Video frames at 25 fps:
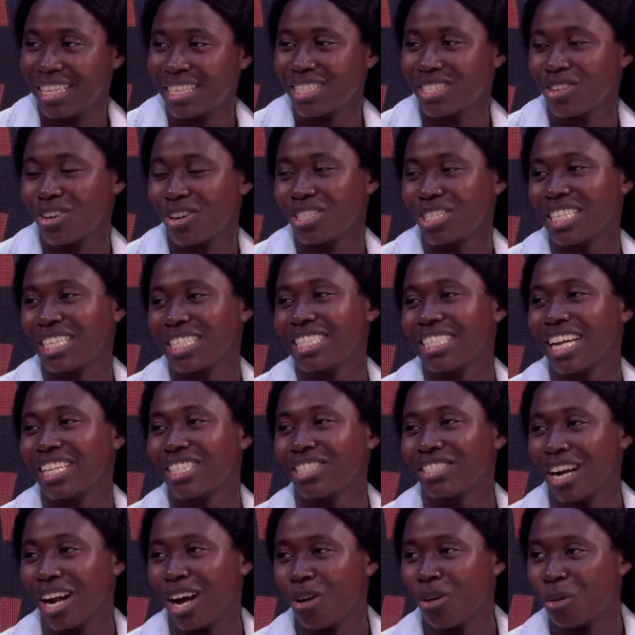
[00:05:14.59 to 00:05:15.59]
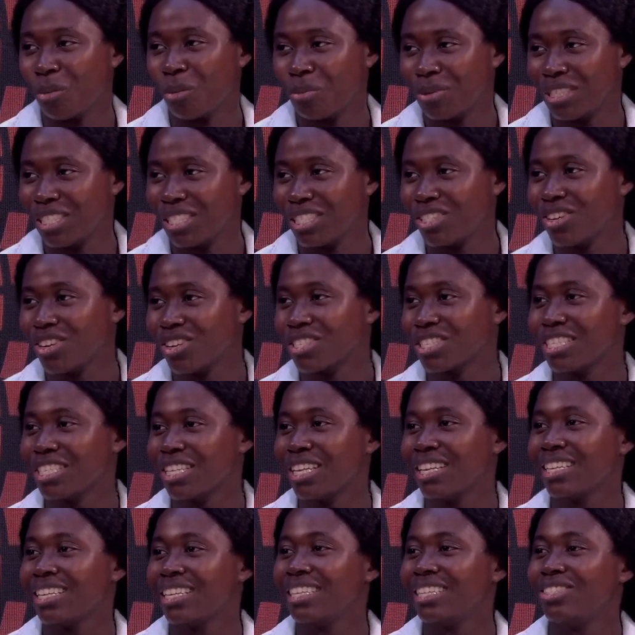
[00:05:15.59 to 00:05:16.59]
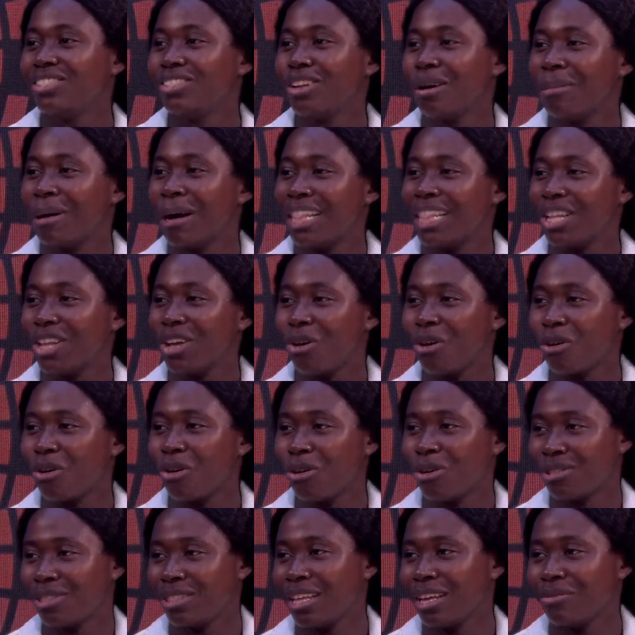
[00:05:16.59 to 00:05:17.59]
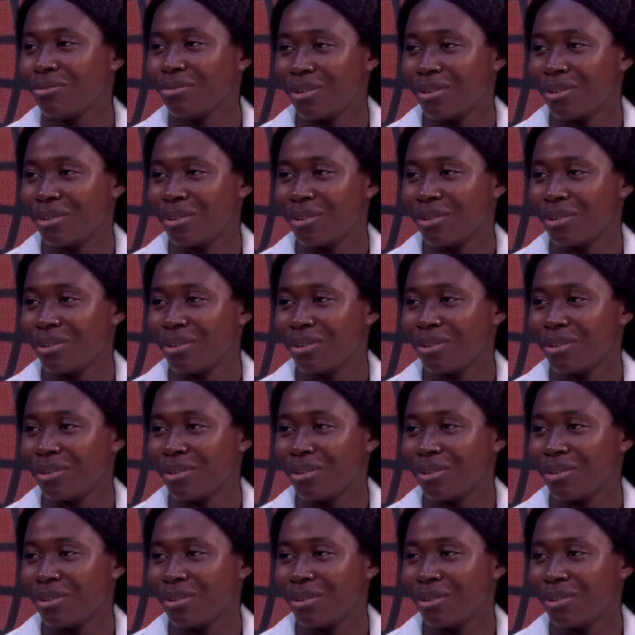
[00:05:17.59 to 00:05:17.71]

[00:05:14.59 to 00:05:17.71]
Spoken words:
It's not a natural opening. It doesn't normally occur there.